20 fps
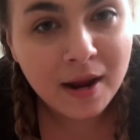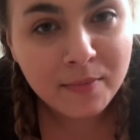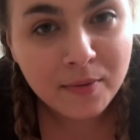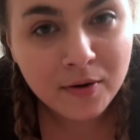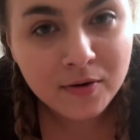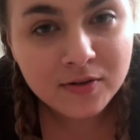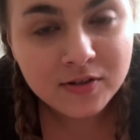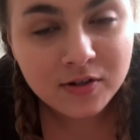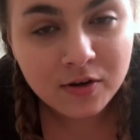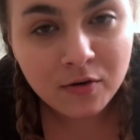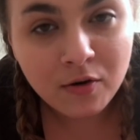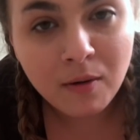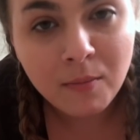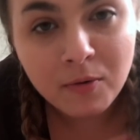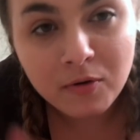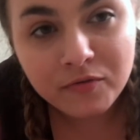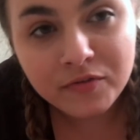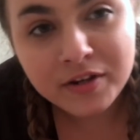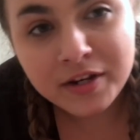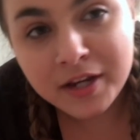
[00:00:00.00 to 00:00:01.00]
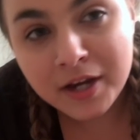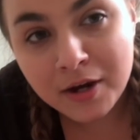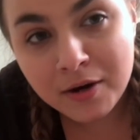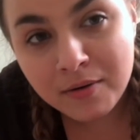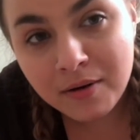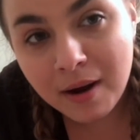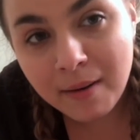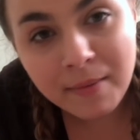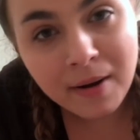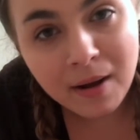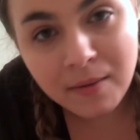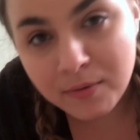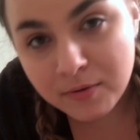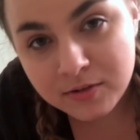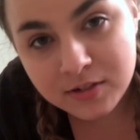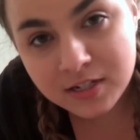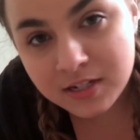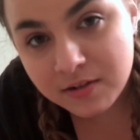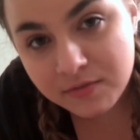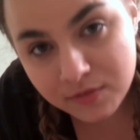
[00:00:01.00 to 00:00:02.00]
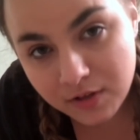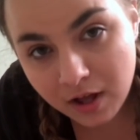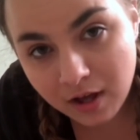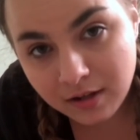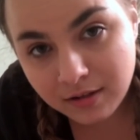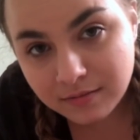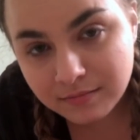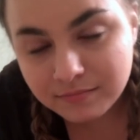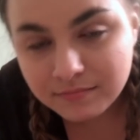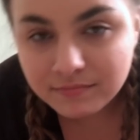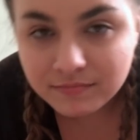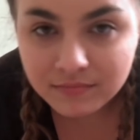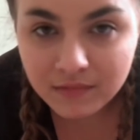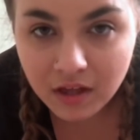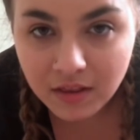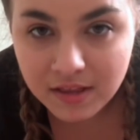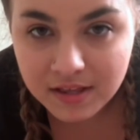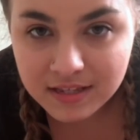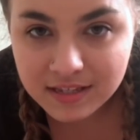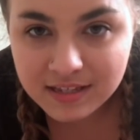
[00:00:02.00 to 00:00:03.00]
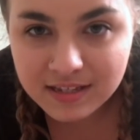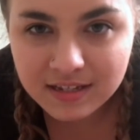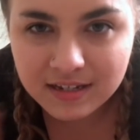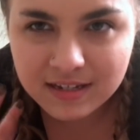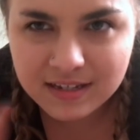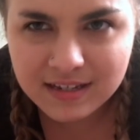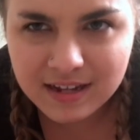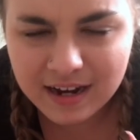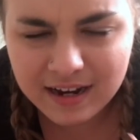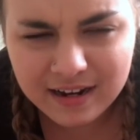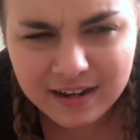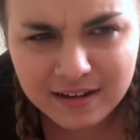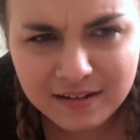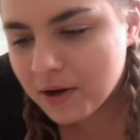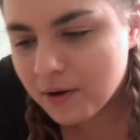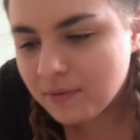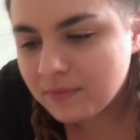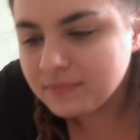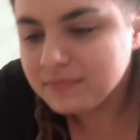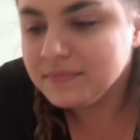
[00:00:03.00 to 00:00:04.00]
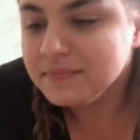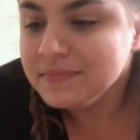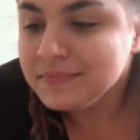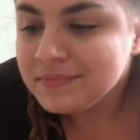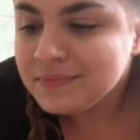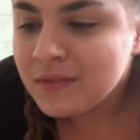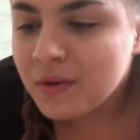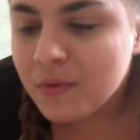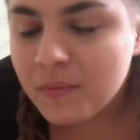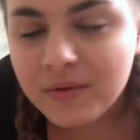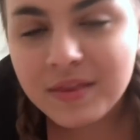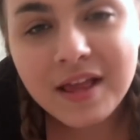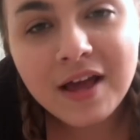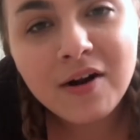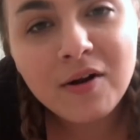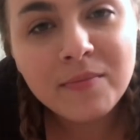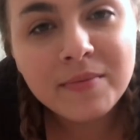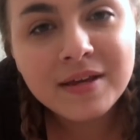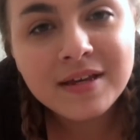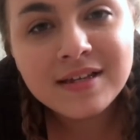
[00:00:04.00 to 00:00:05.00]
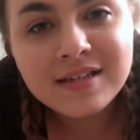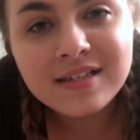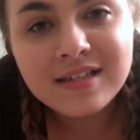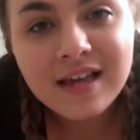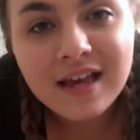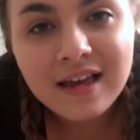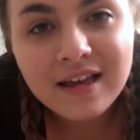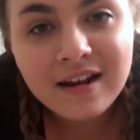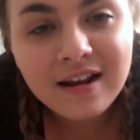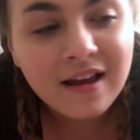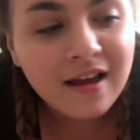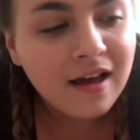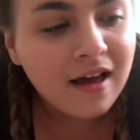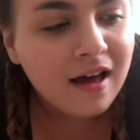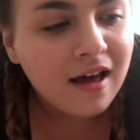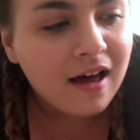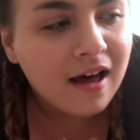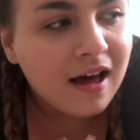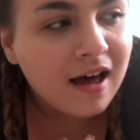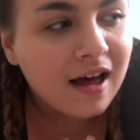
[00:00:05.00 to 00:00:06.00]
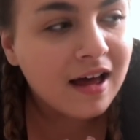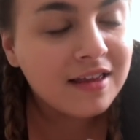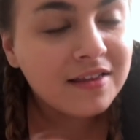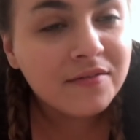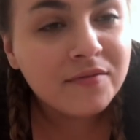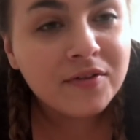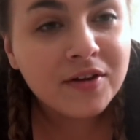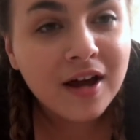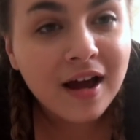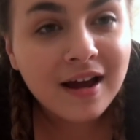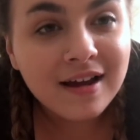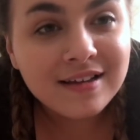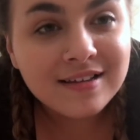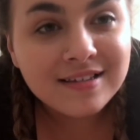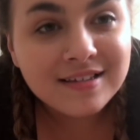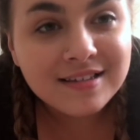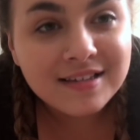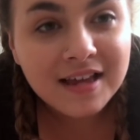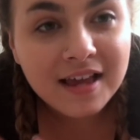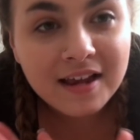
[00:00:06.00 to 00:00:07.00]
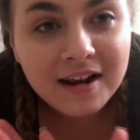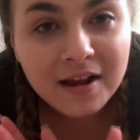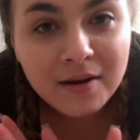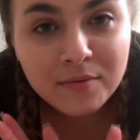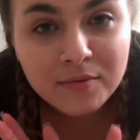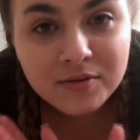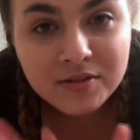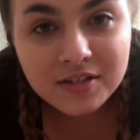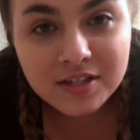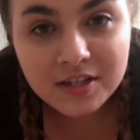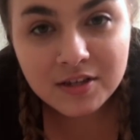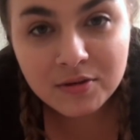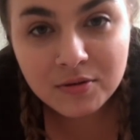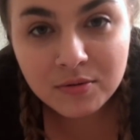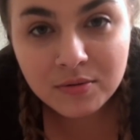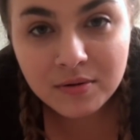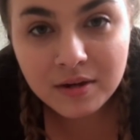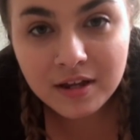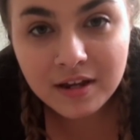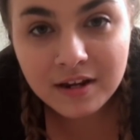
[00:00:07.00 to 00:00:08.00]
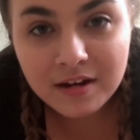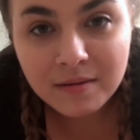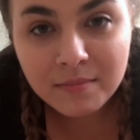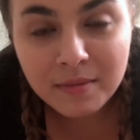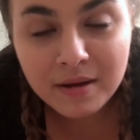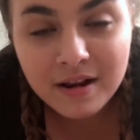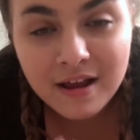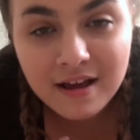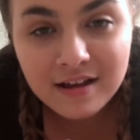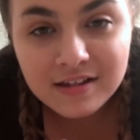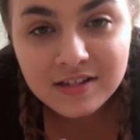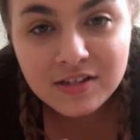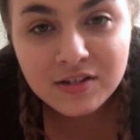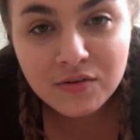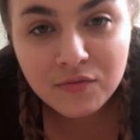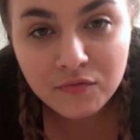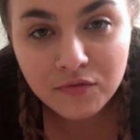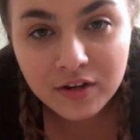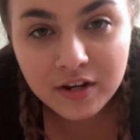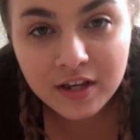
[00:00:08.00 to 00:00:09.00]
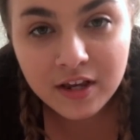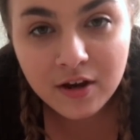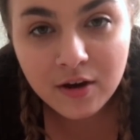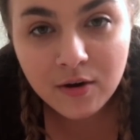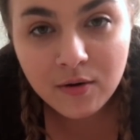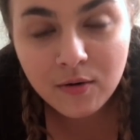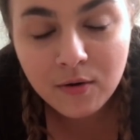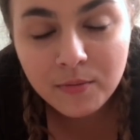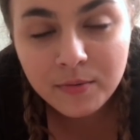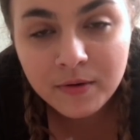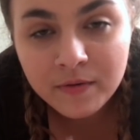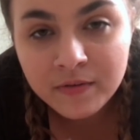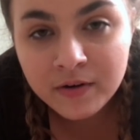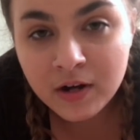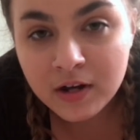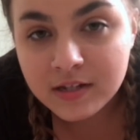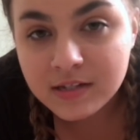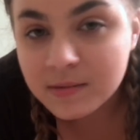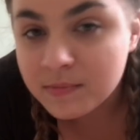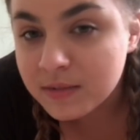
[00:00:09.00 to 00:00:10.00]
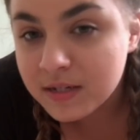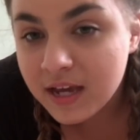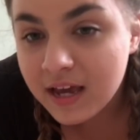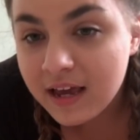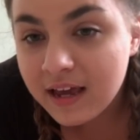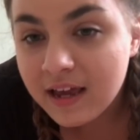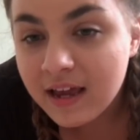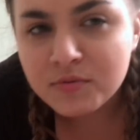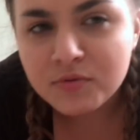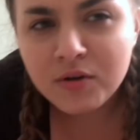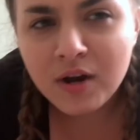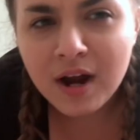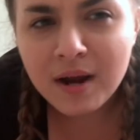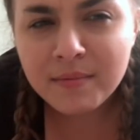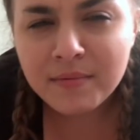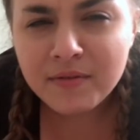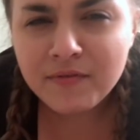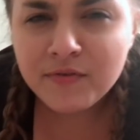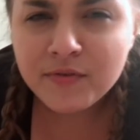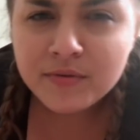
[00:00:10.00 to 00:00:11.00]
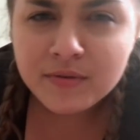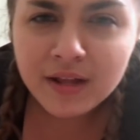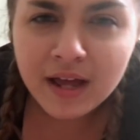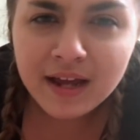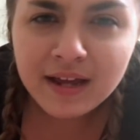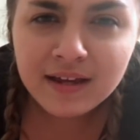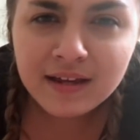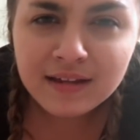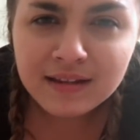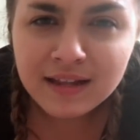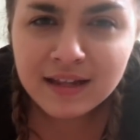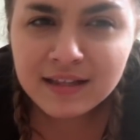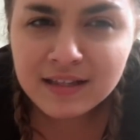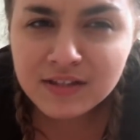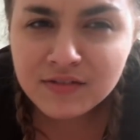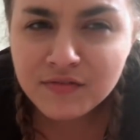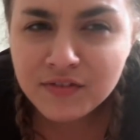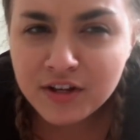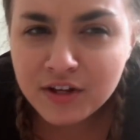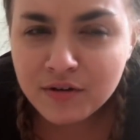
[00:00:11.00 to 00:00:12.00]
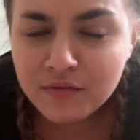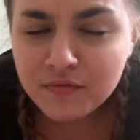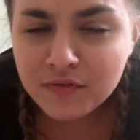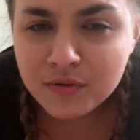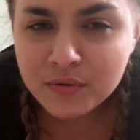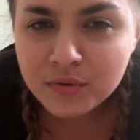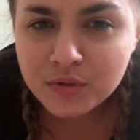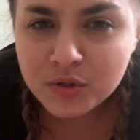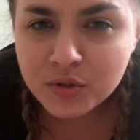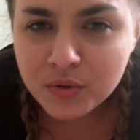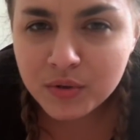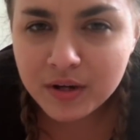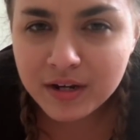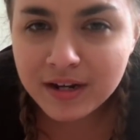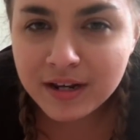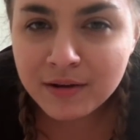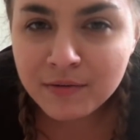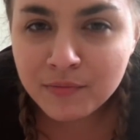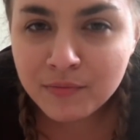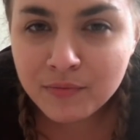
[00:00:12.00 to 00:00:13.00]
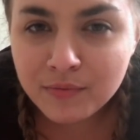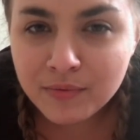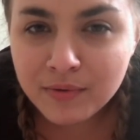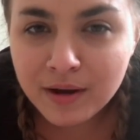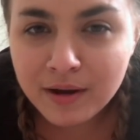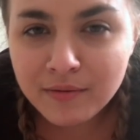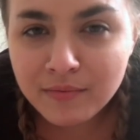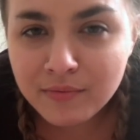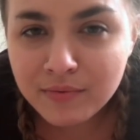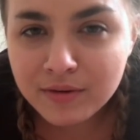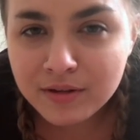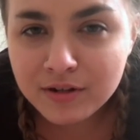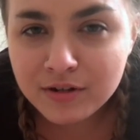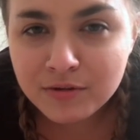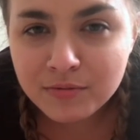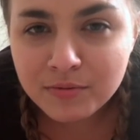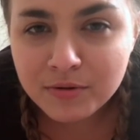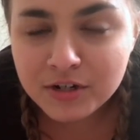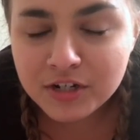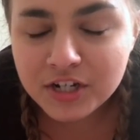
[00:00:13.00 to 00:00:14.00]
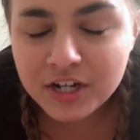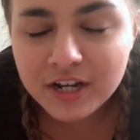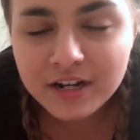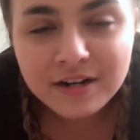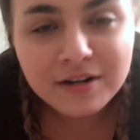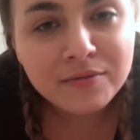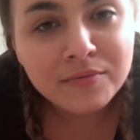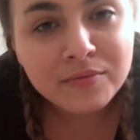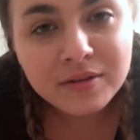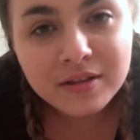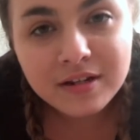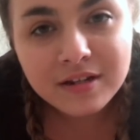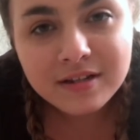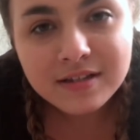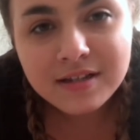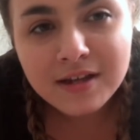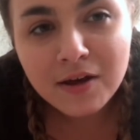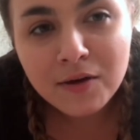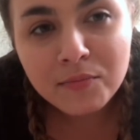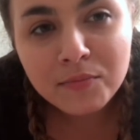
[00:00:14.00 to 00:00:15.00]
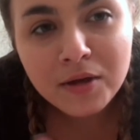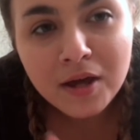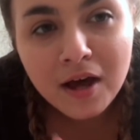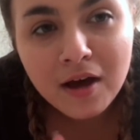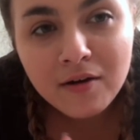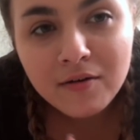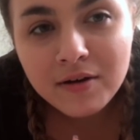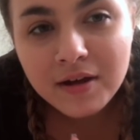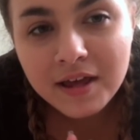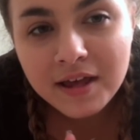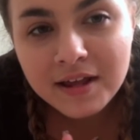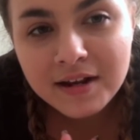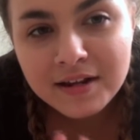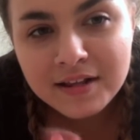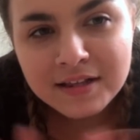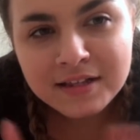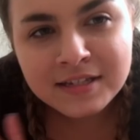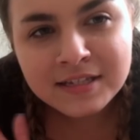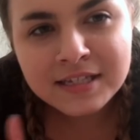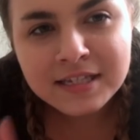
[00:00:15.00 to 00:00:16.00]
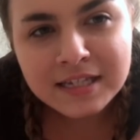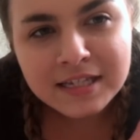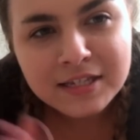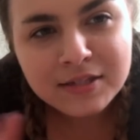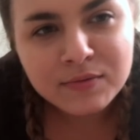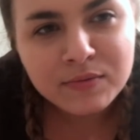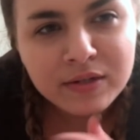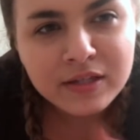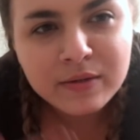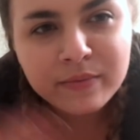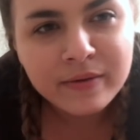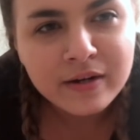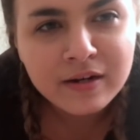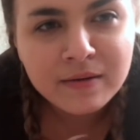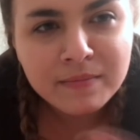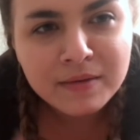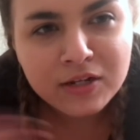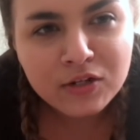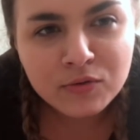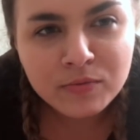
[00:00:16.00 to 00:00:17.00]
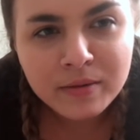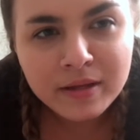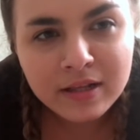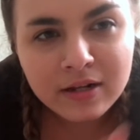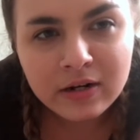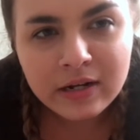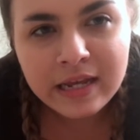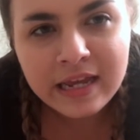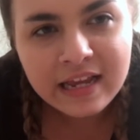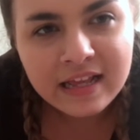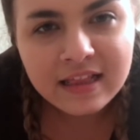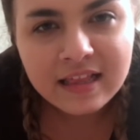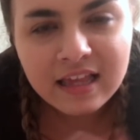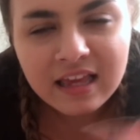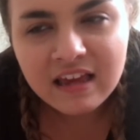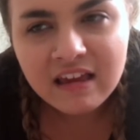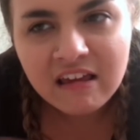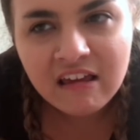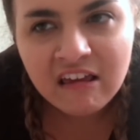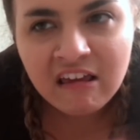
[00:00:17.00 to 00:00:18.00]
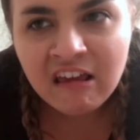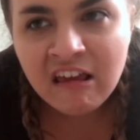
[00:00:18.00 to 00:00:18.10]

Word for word: I post a normal video, I'm not posting a vlog. Unless it's exciting. So, with that all being said, I love you guys, and I will see you in my next video. Hope you have an awesome day. Subscribe if you'd like, and like this video if you enjoyed. I really do appreciate it. It really does help me out, and this is really weird, me doing my little hand thing.